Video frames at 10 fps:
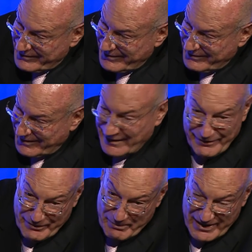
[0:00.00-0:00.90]
He never
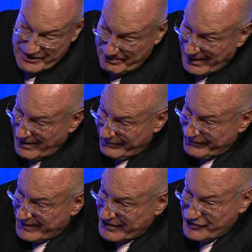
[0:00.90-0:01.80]
makes me laugh.
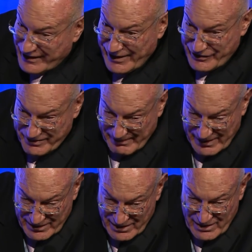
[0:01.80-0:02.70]
He scares me.
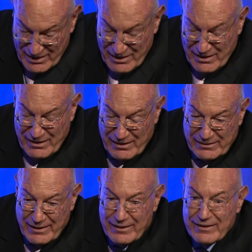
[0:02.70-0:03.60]

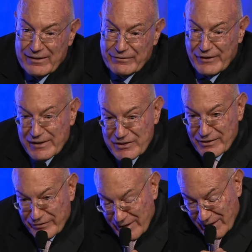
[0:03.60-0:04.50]
First of
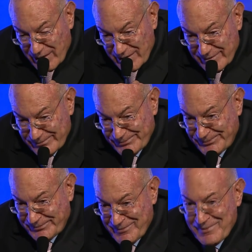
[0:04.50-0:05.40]
all,
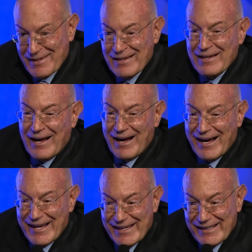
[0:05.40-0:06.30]

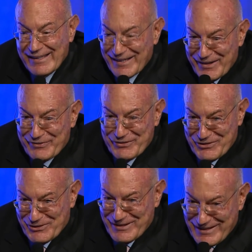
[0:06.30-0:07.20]
I have to
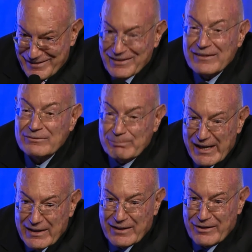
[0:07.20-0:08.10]
make
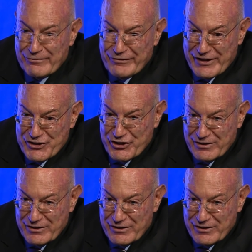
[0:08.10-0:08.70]
a confession.